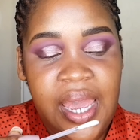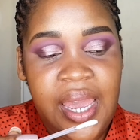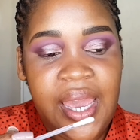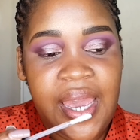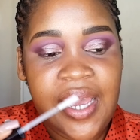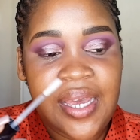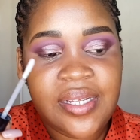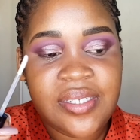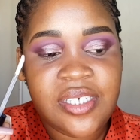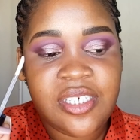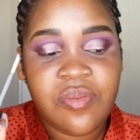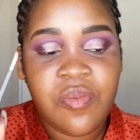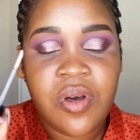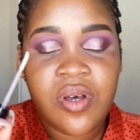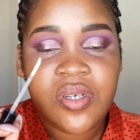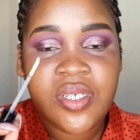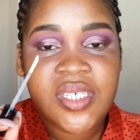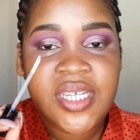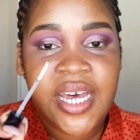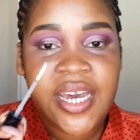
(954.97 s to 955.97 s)
It
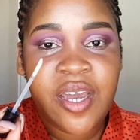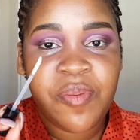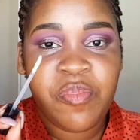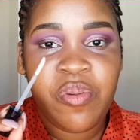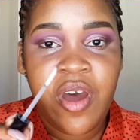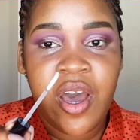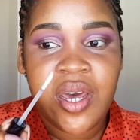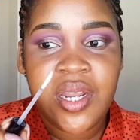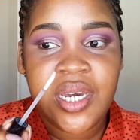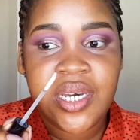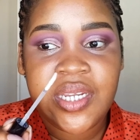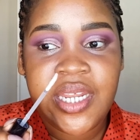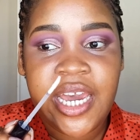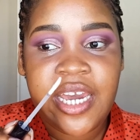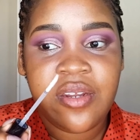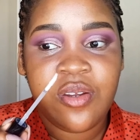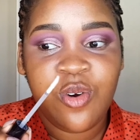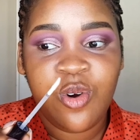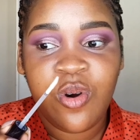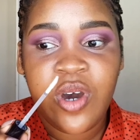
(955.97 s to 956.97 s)
smells like a product I
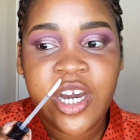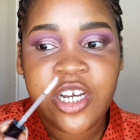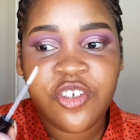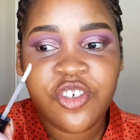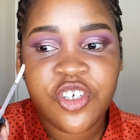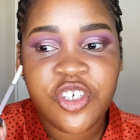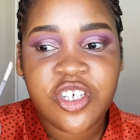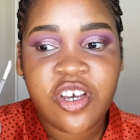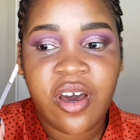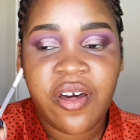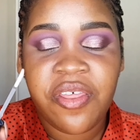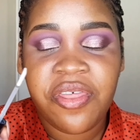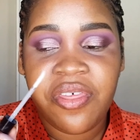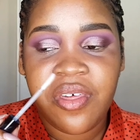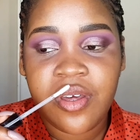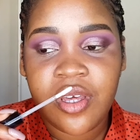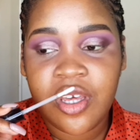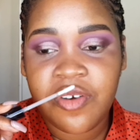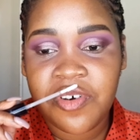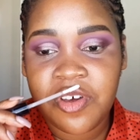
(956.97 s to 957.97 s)
know. I just can't
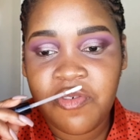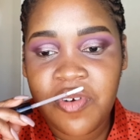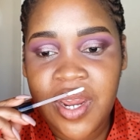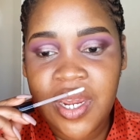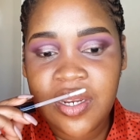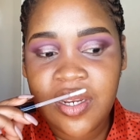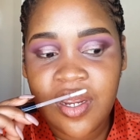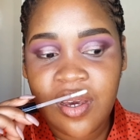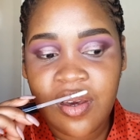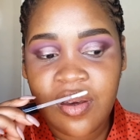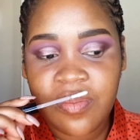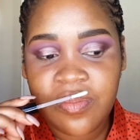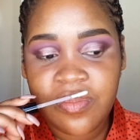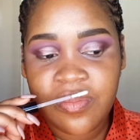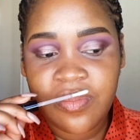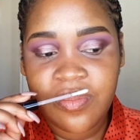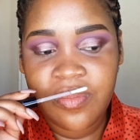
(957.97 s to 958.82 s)
think of it right now.